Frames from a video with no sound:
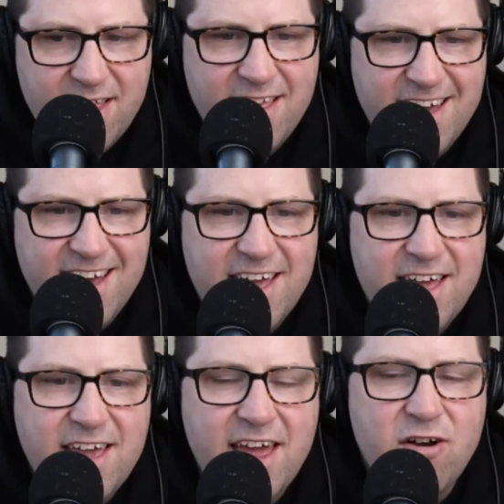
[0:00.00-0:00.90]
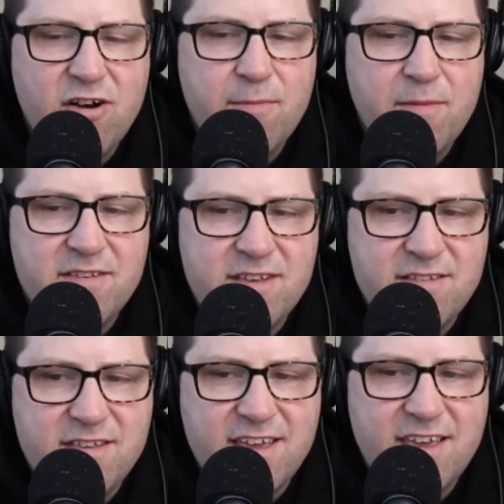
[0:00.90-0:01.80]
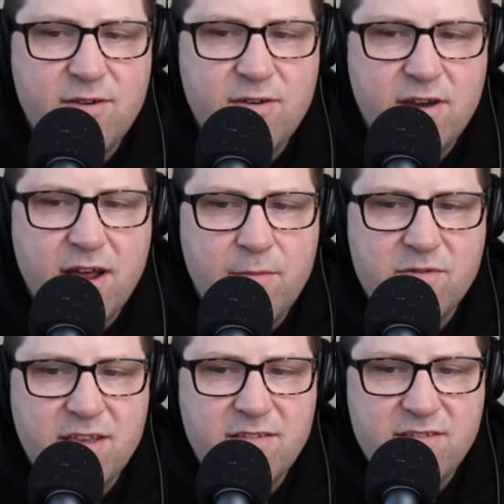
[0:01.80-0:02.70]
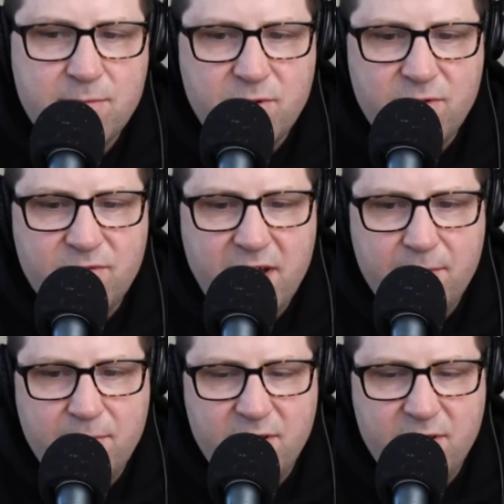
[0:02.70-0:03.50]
Yeah, it all kind of makes sense. Like it almost has a similar vibe,